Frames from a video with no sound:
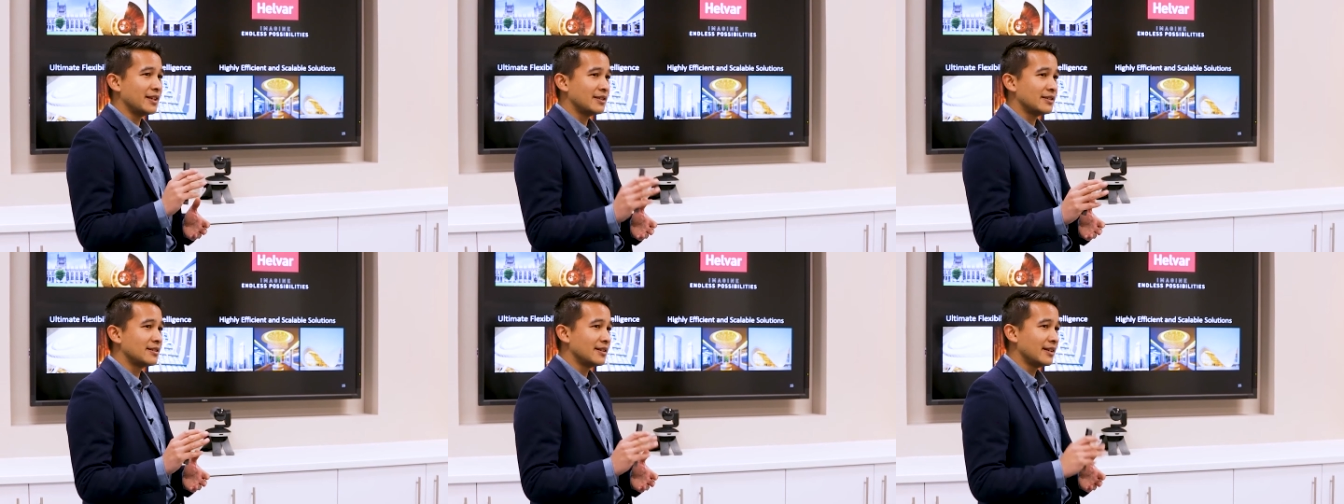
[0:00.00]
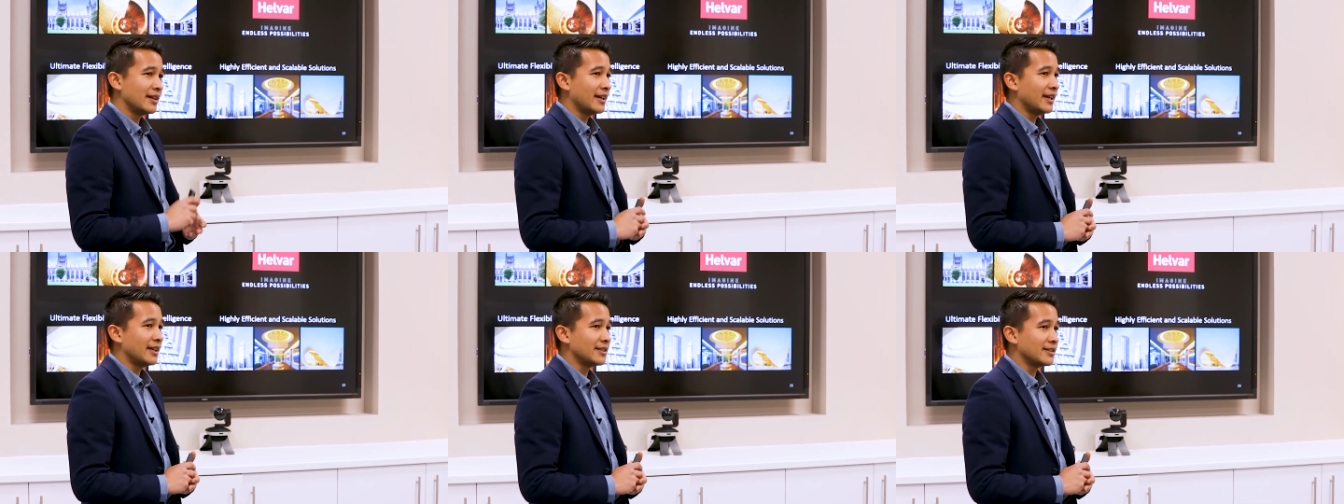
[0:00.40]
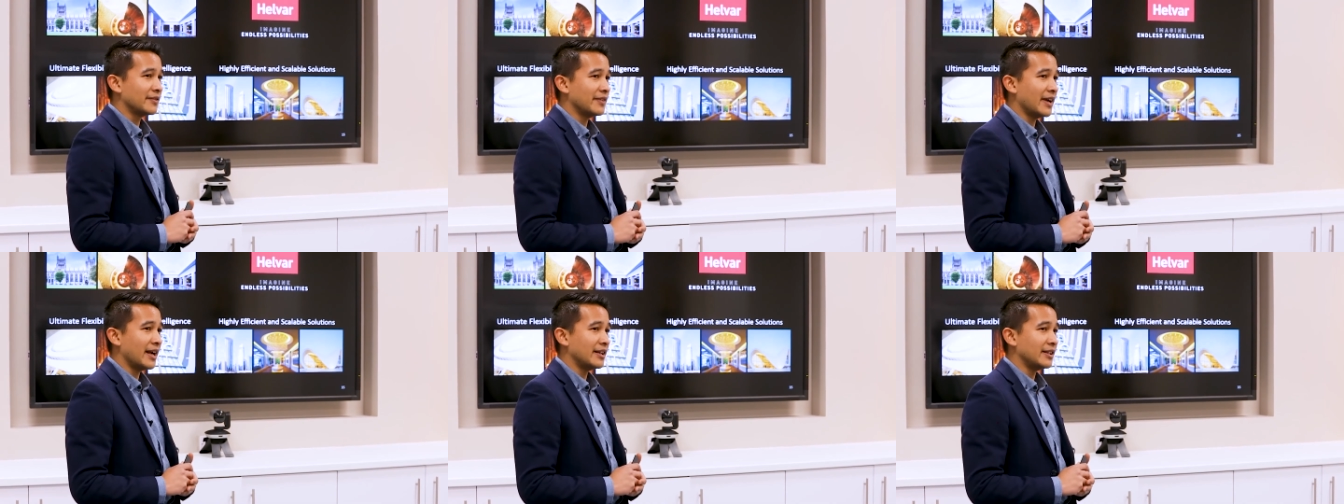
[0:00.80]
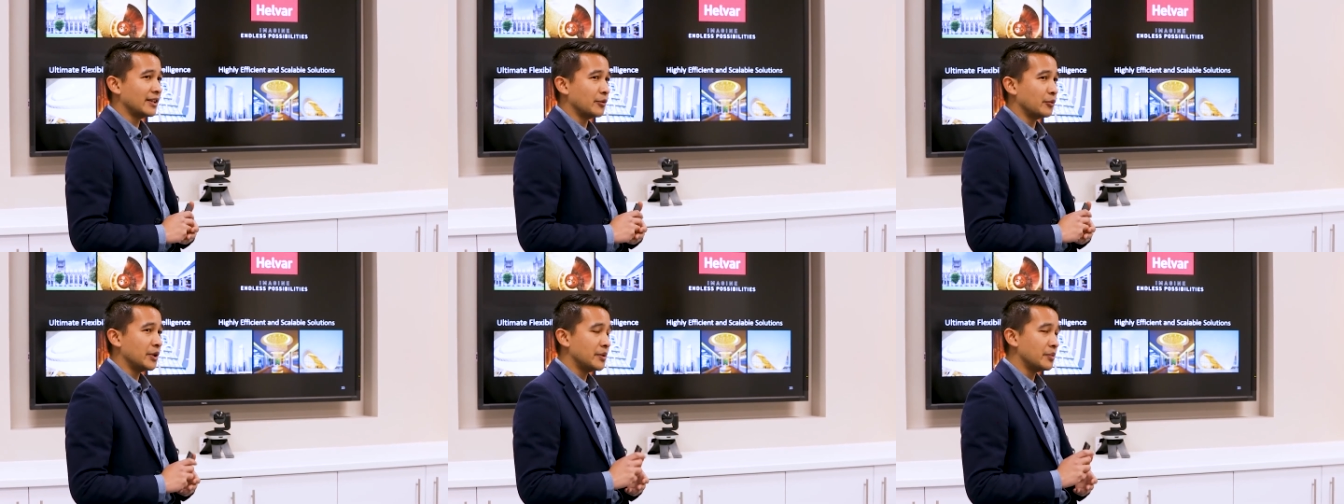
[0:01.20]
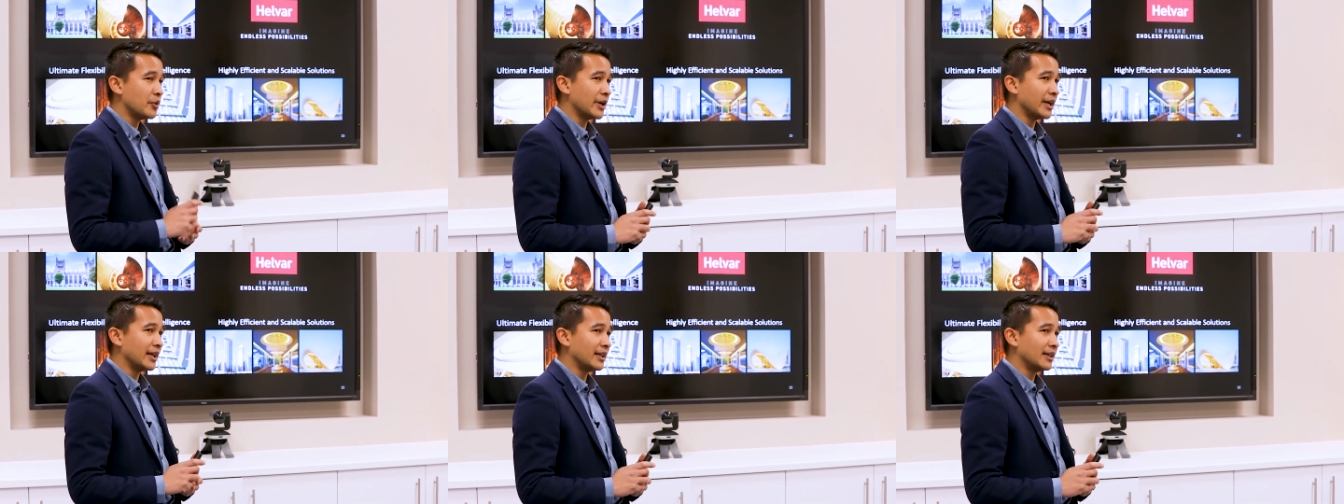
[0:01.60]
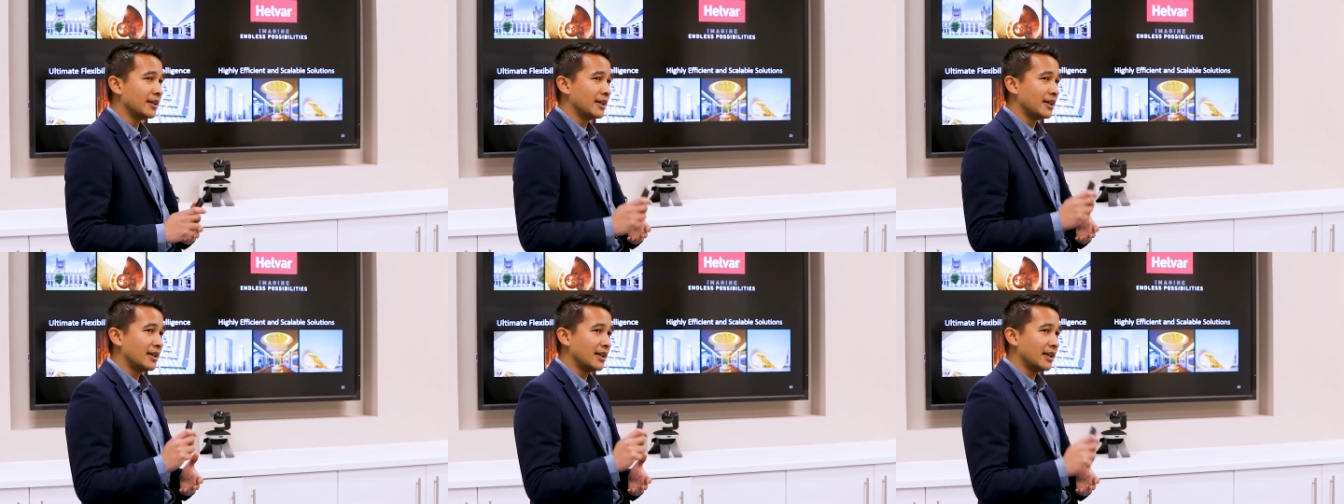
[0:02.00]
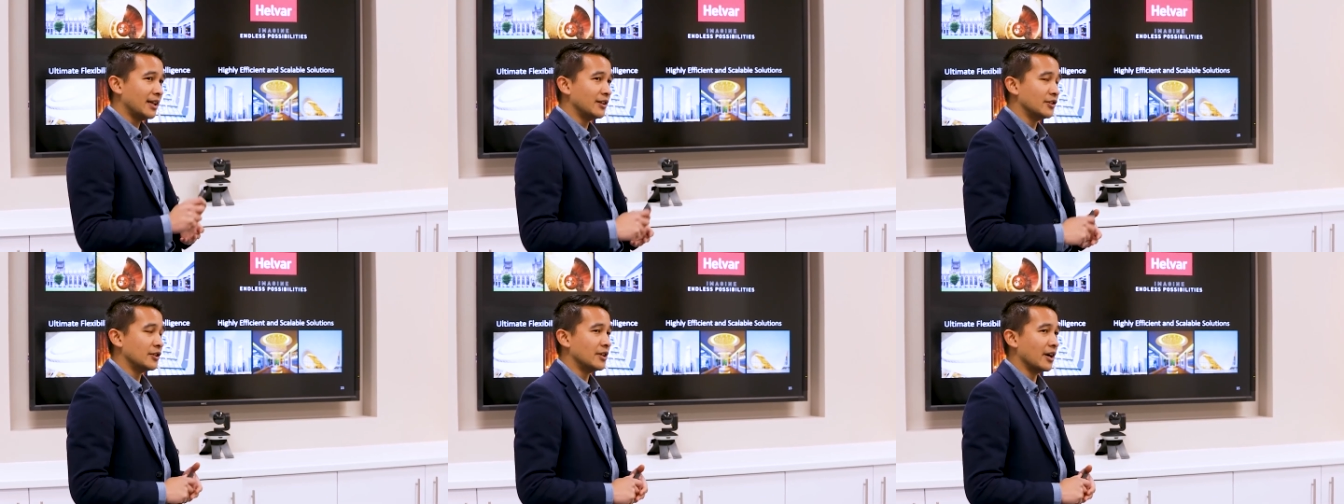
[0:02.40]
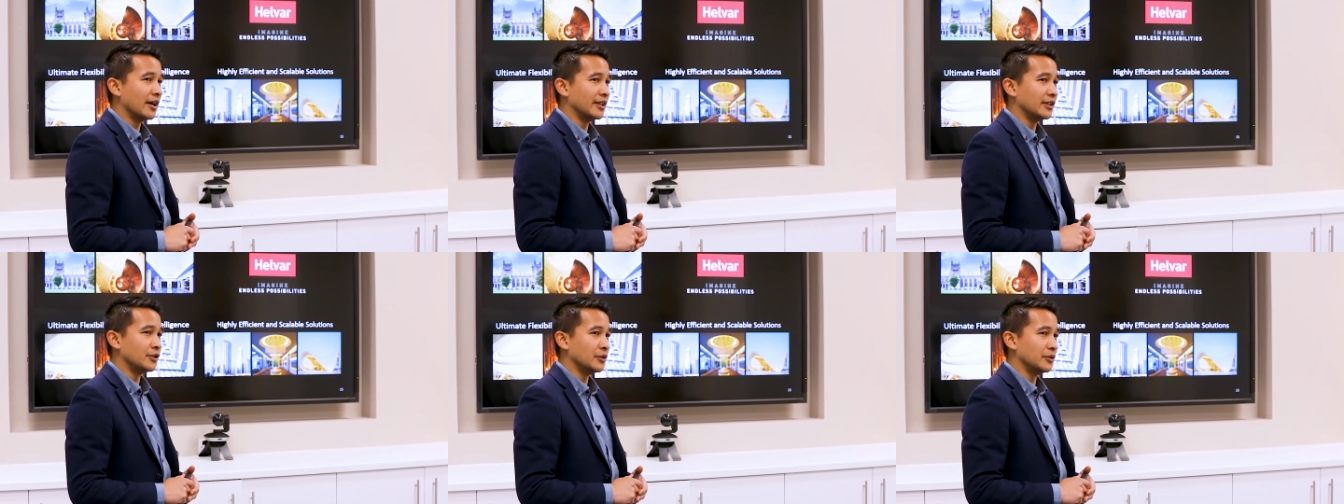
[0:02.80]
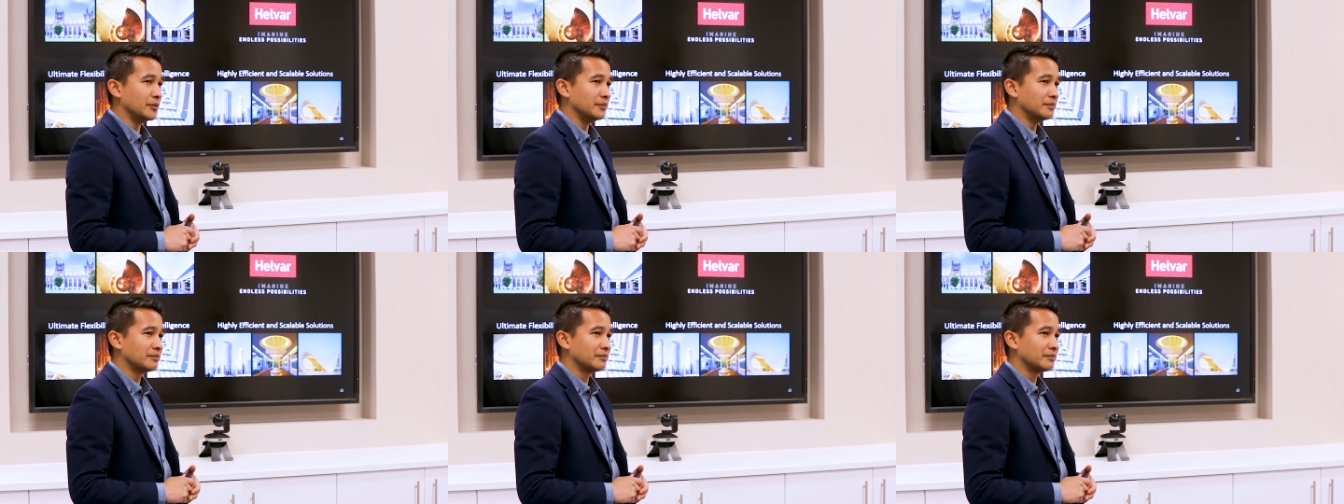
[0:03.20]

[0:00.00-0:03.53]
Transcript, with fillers: this is the value that we bring into DALI two.